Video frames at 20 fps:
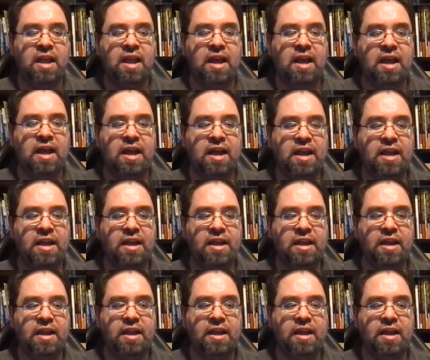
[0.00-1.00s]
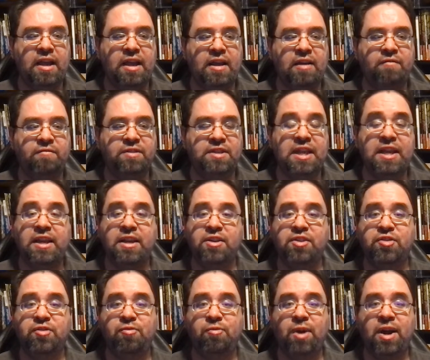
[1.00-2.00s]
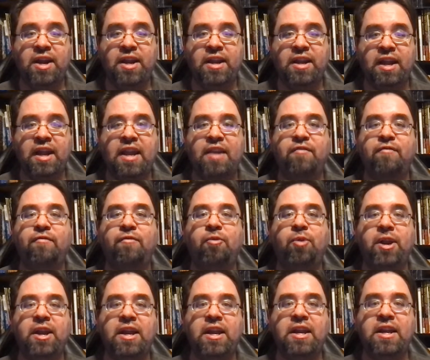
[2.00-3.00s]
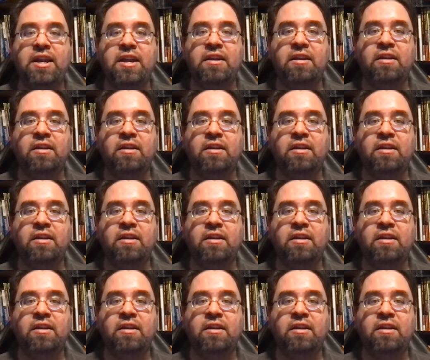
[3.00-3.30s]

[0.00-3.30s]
I have taken to writing a free